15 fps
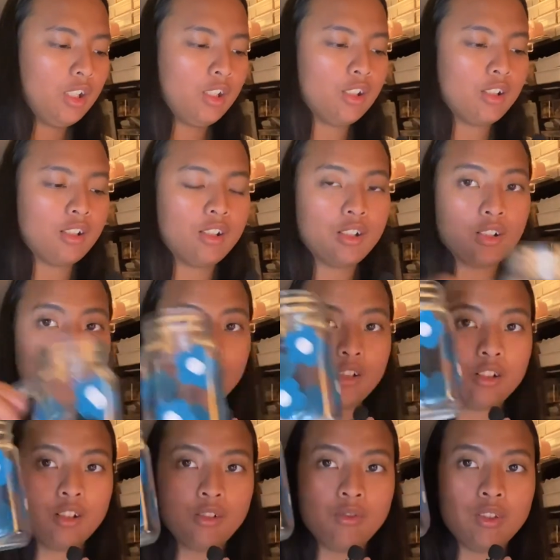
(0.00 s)
Here's the
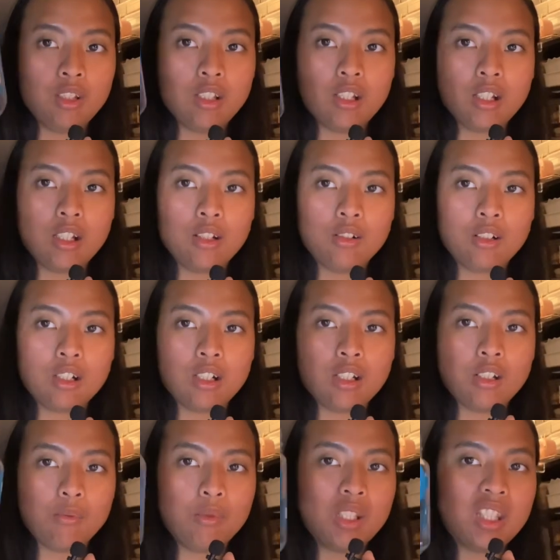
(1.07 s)
color of the looks
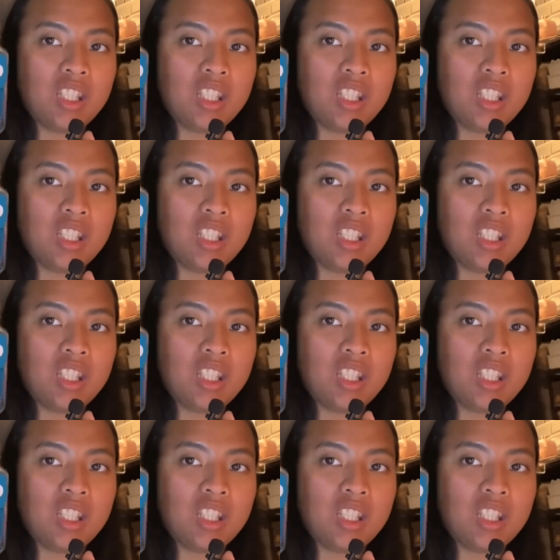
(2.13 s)
like of the